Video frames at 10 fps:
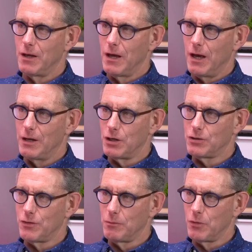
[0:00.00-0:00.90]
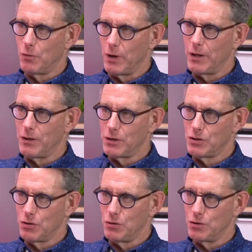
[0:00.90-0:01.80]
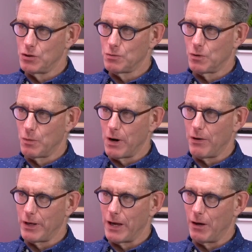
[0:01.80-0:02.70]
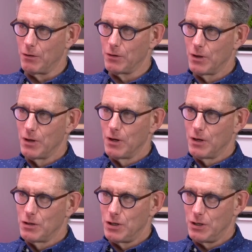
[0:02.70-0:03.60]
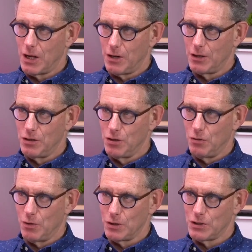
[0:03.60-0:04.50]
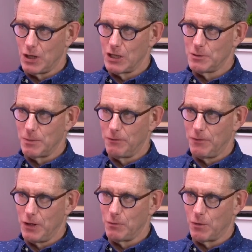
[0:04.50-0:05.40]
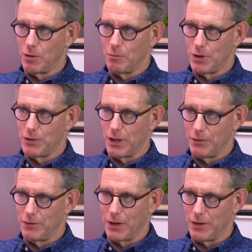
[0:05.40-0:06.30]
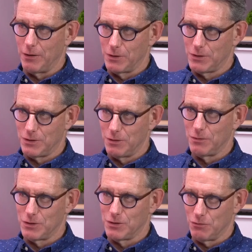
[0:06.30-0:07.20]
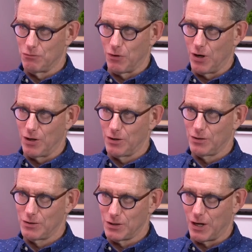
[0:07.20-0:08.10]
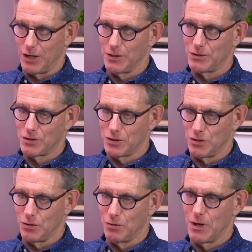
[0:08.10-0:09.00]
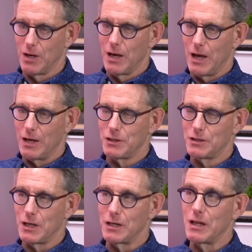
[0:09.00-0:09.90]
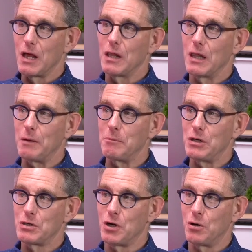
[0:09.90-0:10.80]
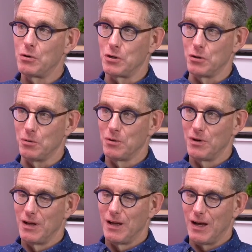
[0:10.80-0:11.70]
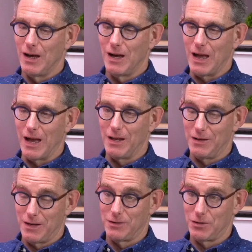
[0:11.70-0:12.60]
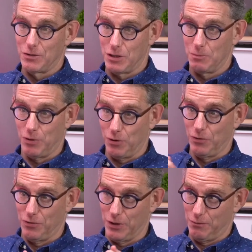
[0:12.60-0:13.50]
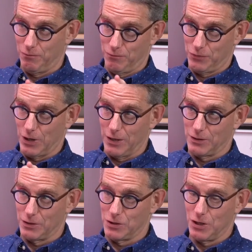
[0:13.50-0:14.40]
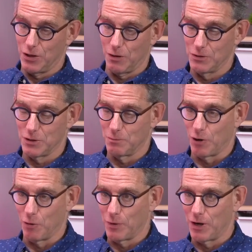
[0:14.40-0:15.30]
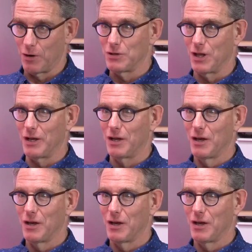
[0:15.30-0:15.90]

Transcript: and just from the way the shoes were wearing out, she not only knew what size my feet were, but that it was the wrong size shoe. And she said, let me show you. And so she pulled the size that she thought was appropriate. It was like,